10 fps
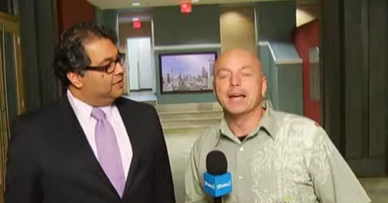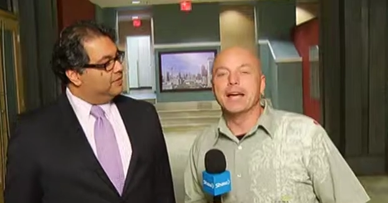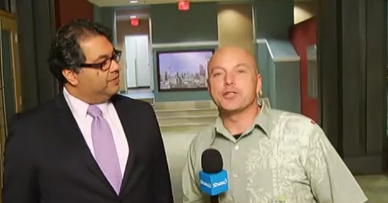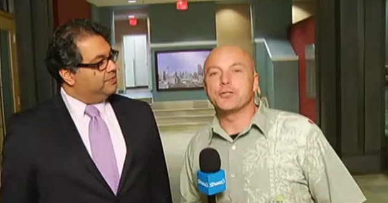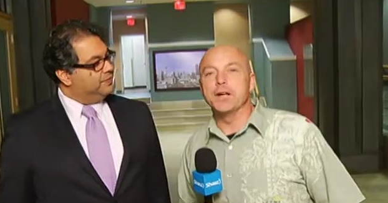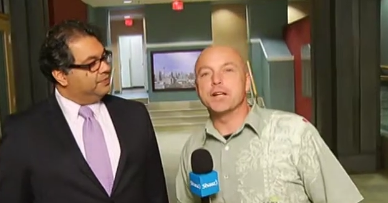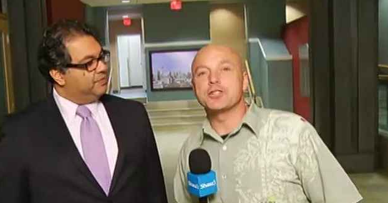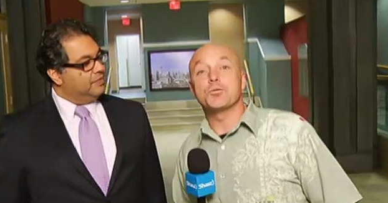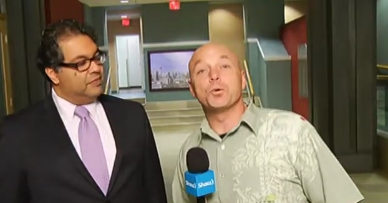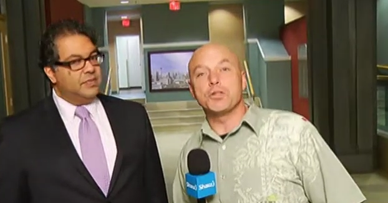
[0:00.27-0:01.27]
Speaker 1: hates
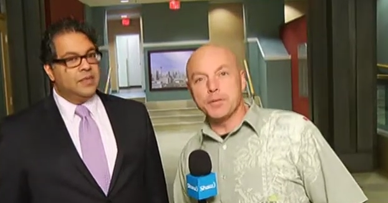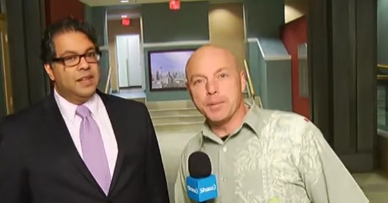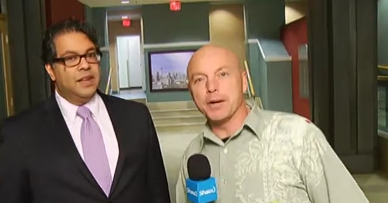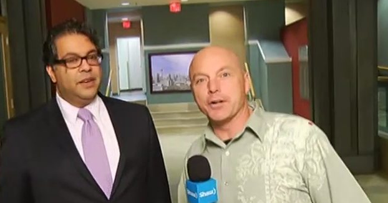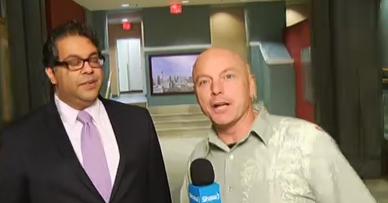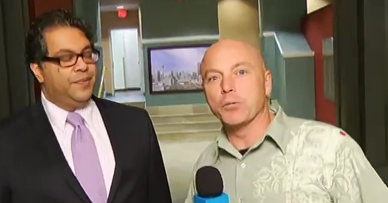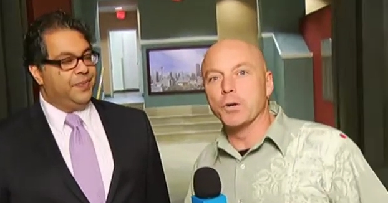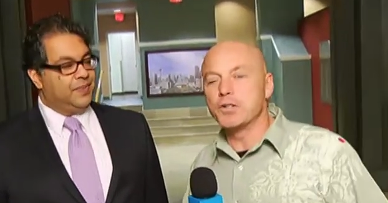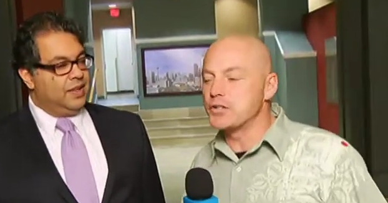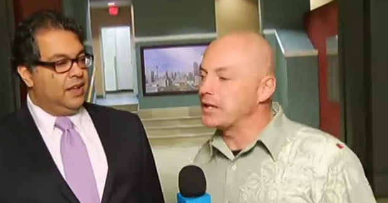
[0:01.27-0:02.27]
Phoenix. With the mayor yet
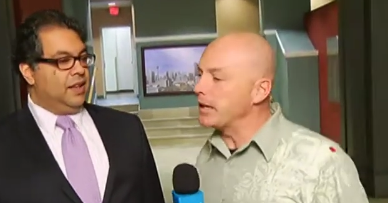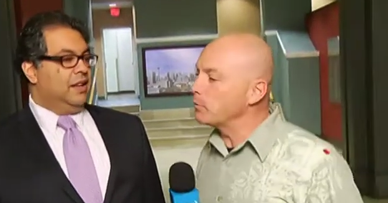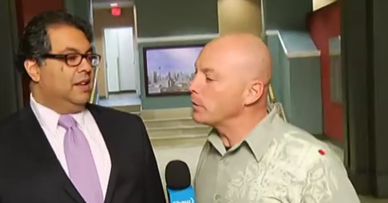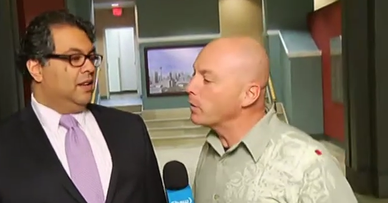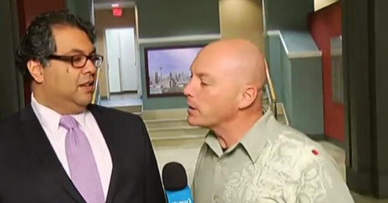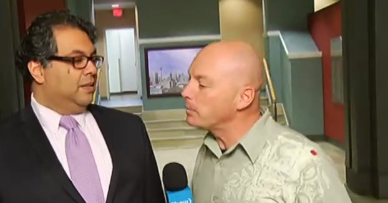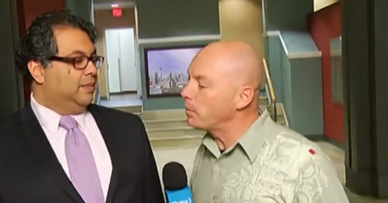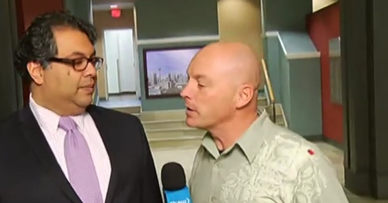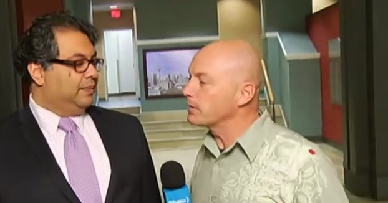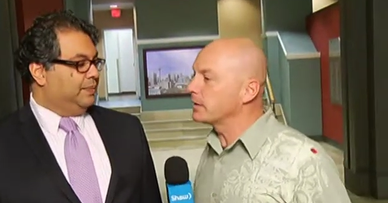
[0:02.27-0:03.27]
once again, we want a
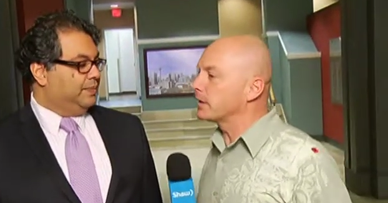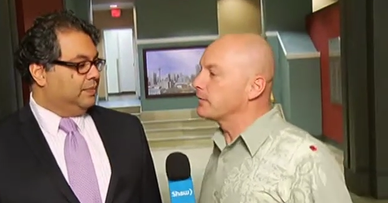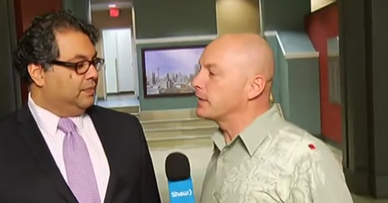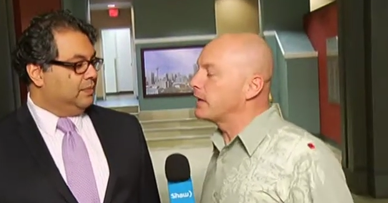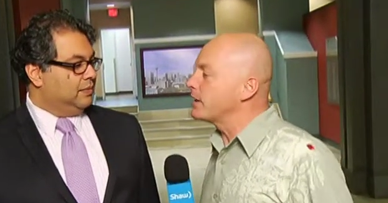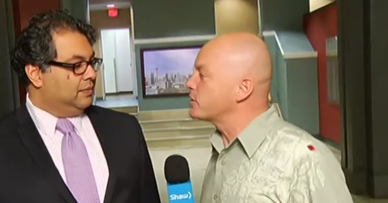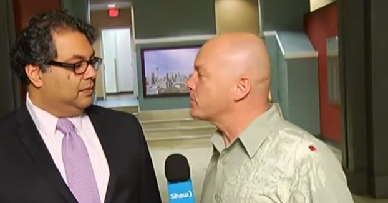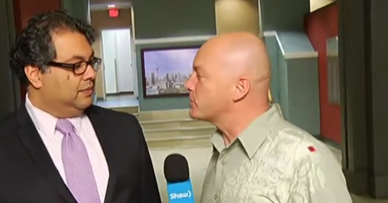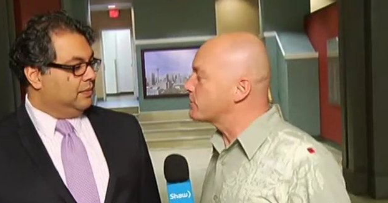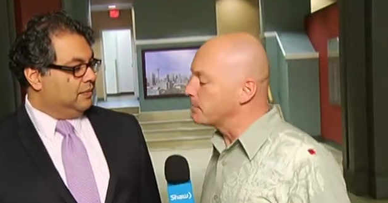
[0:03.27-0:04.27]
point of
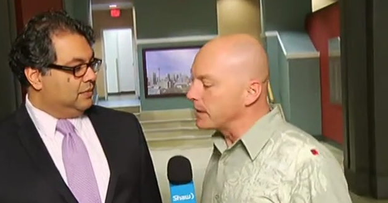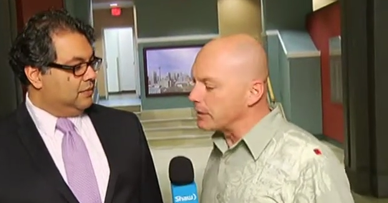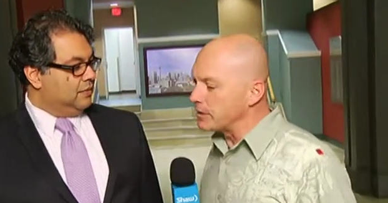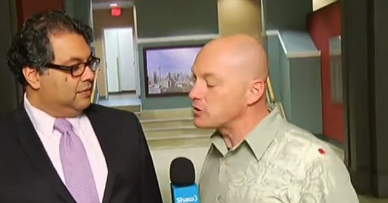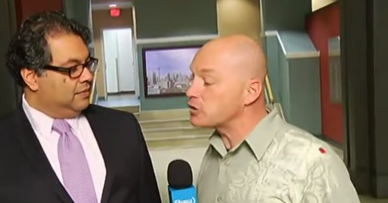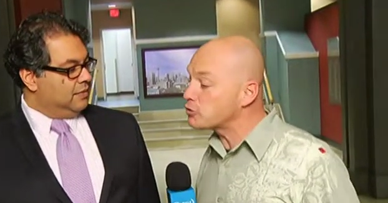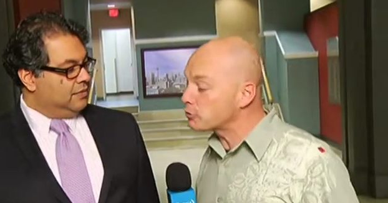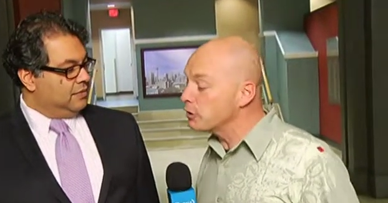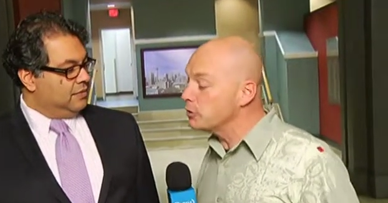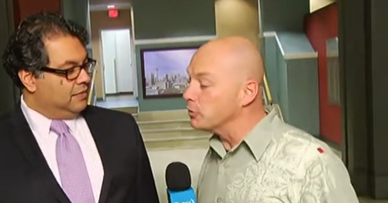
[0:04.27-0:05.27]
clarification, Mr. Mayor. Is it
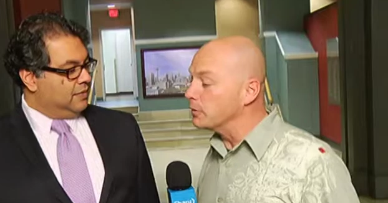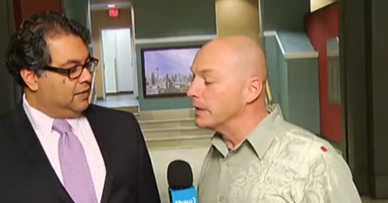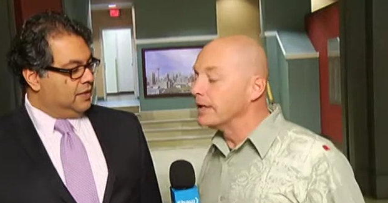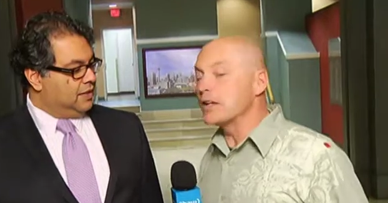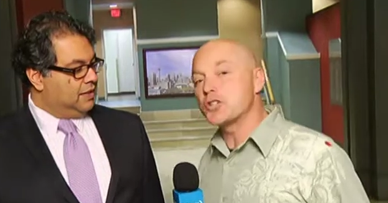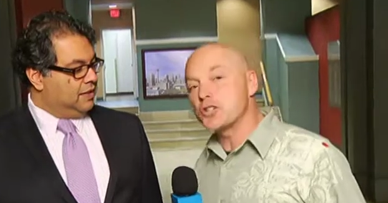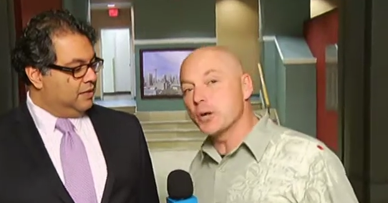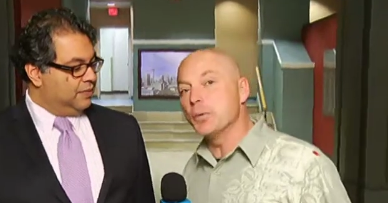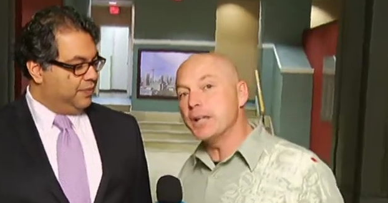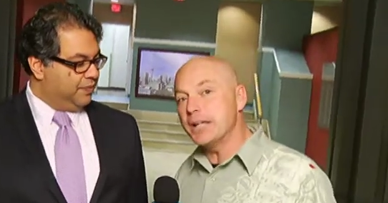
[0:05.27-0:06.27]
true that
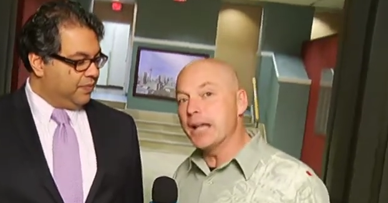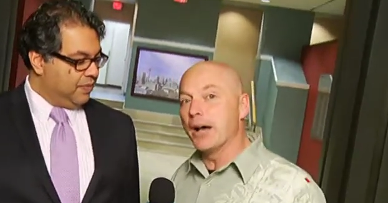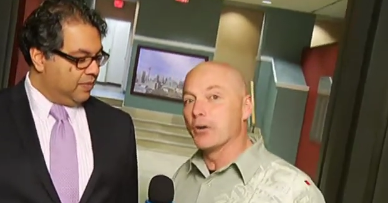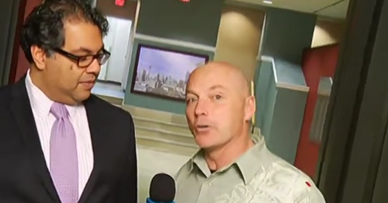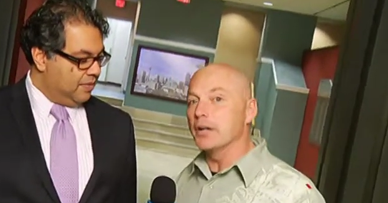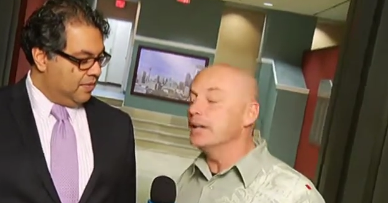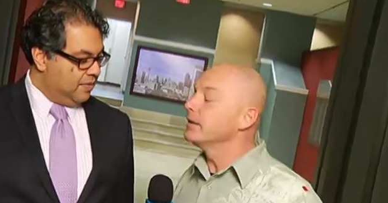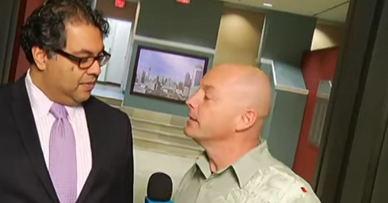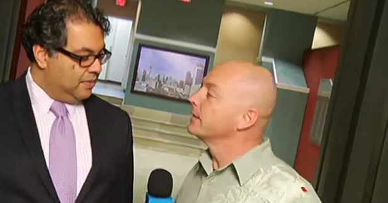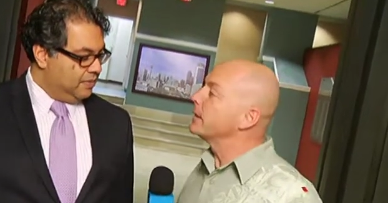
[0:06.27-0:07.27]
someone in Calgary
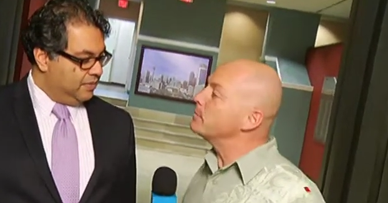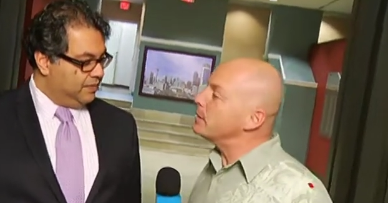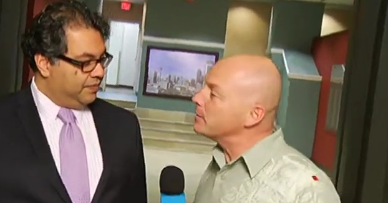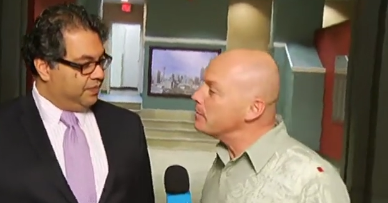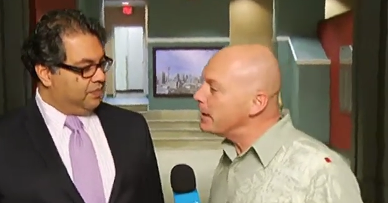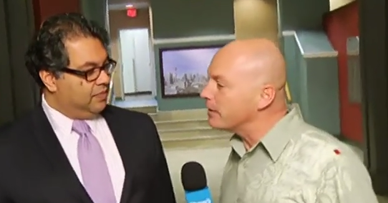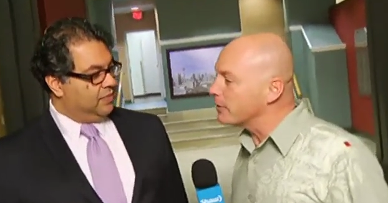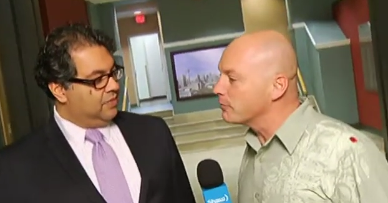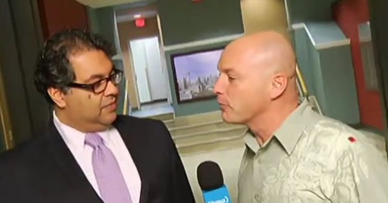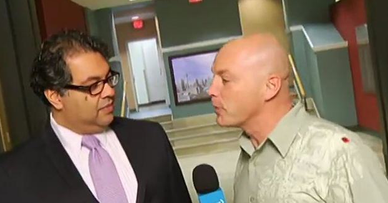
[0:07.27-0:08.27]
can be a
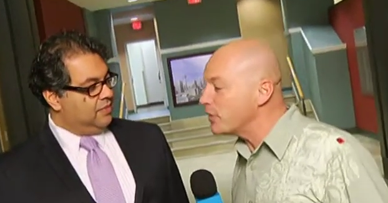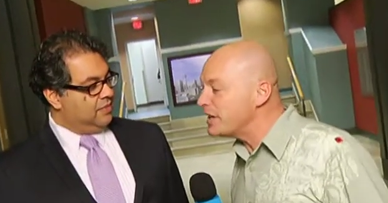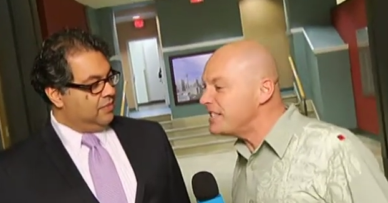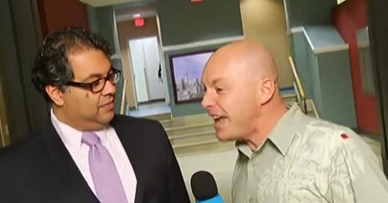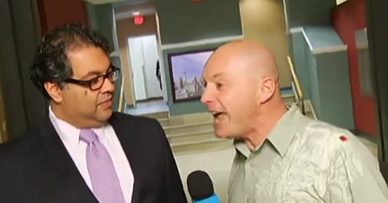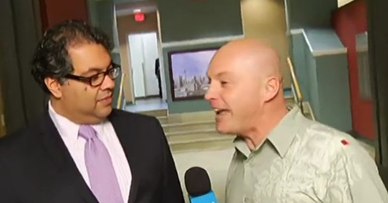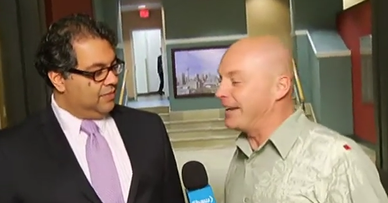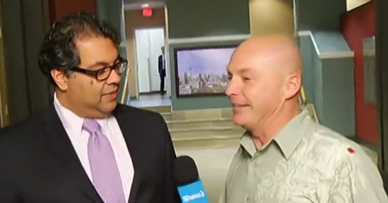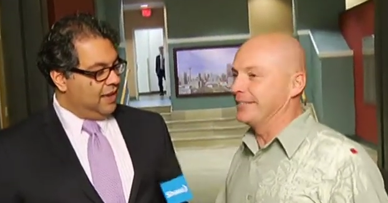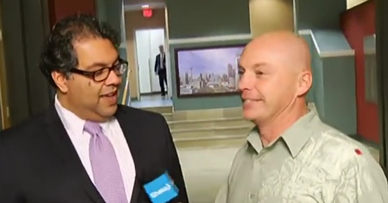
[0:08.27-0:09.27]
mayor for the
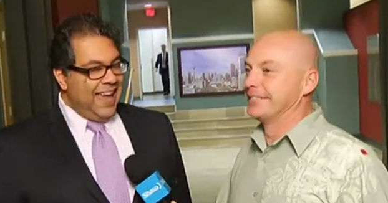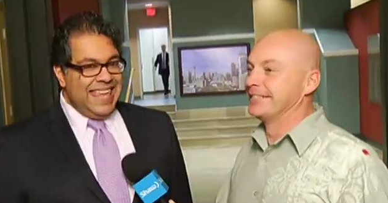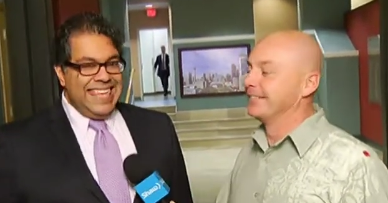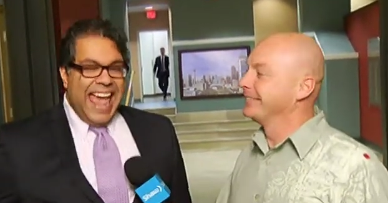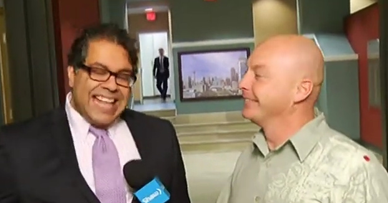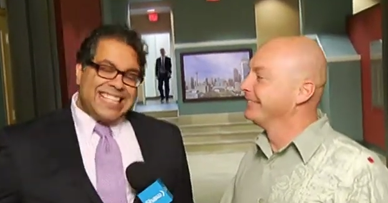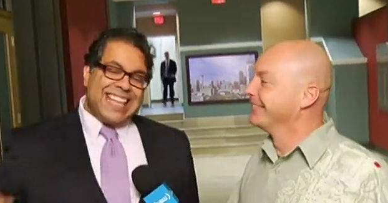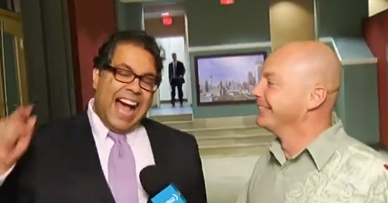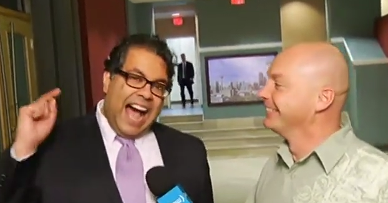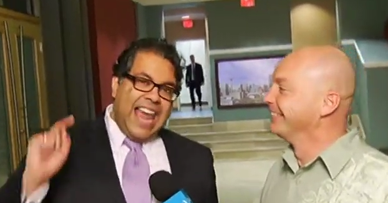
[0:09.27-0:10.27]
day.
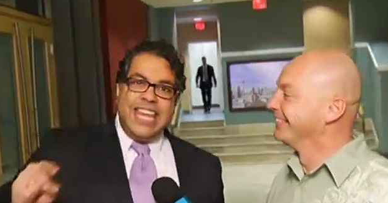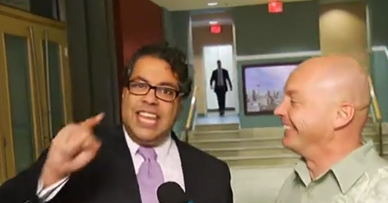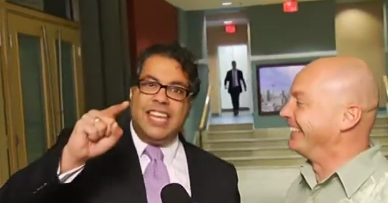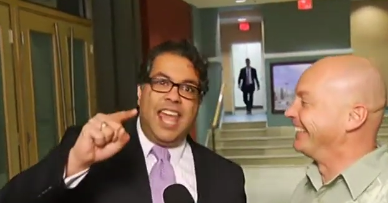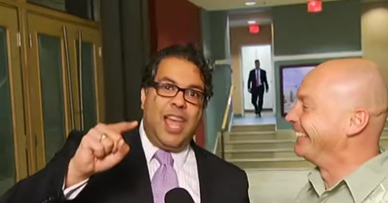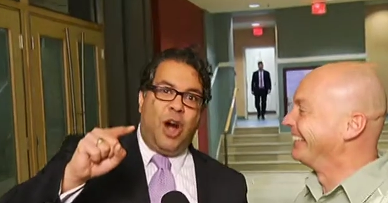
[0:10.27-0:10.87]
Speaker 2: Yes, I need a day